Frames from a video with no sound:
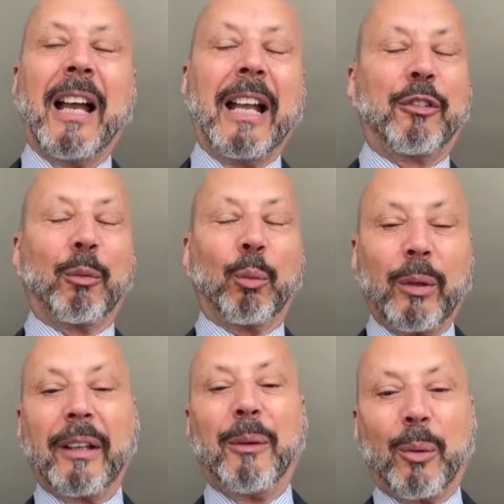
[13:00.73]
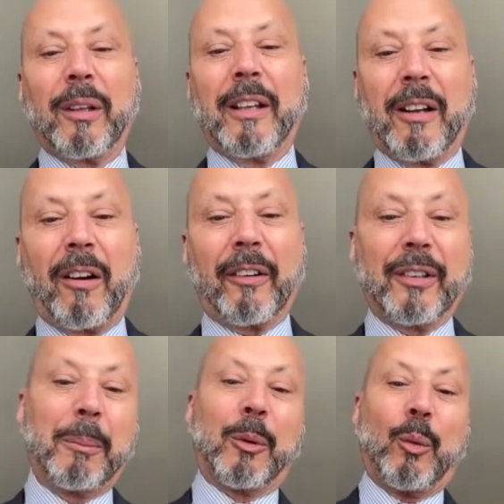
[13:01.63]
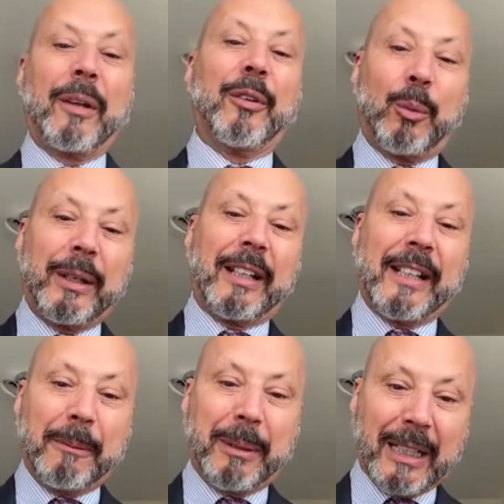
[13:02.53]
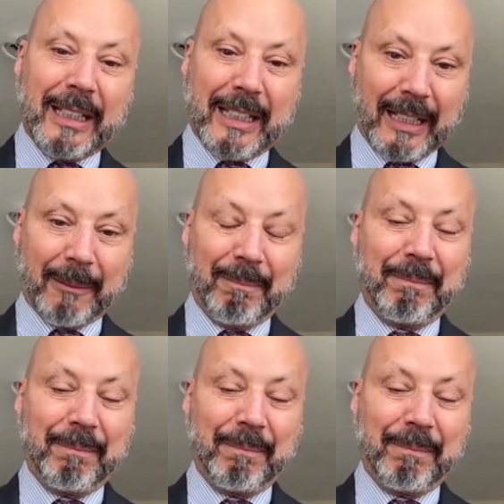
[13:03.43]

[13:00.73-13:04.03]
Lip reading: it's really, really hard, number one, to win an NBA game,